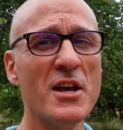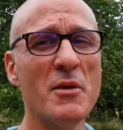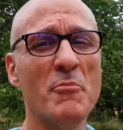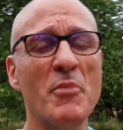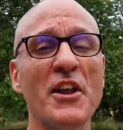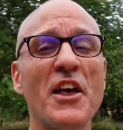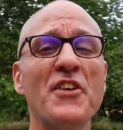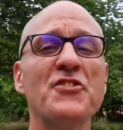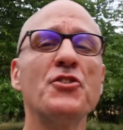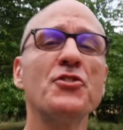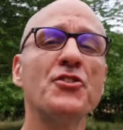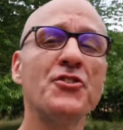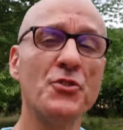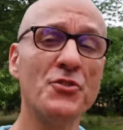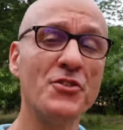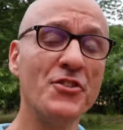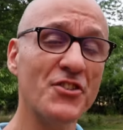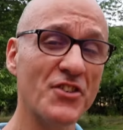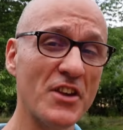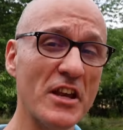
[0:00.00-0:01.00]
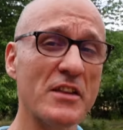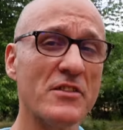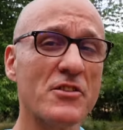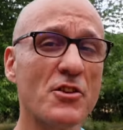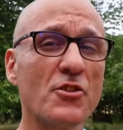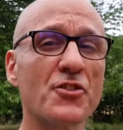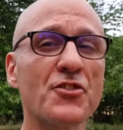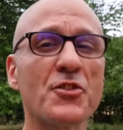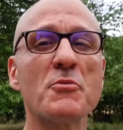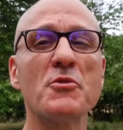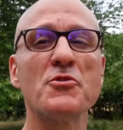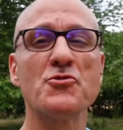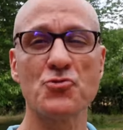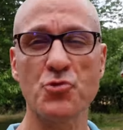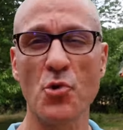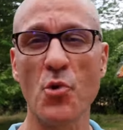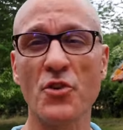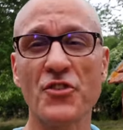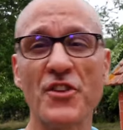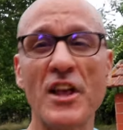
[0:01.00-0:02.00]
but as you'll soon see, there are some
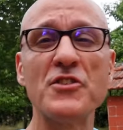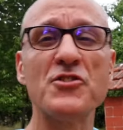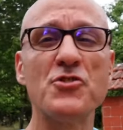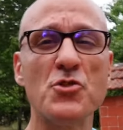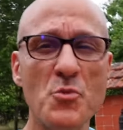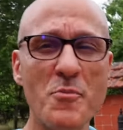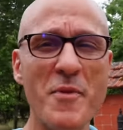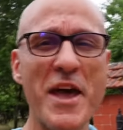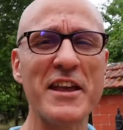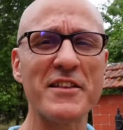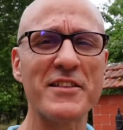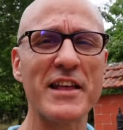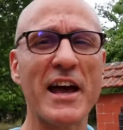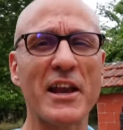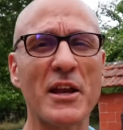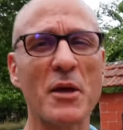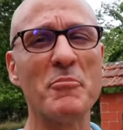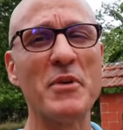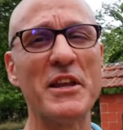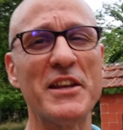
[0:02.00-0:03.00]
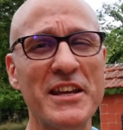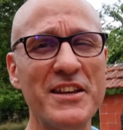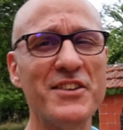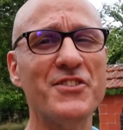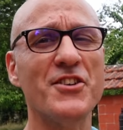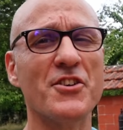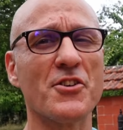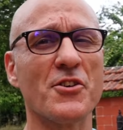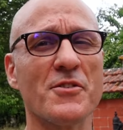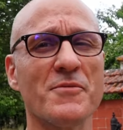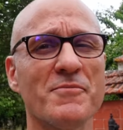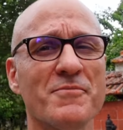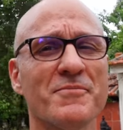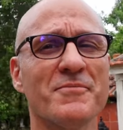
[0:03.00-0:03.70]
controls that do make that a bit easier.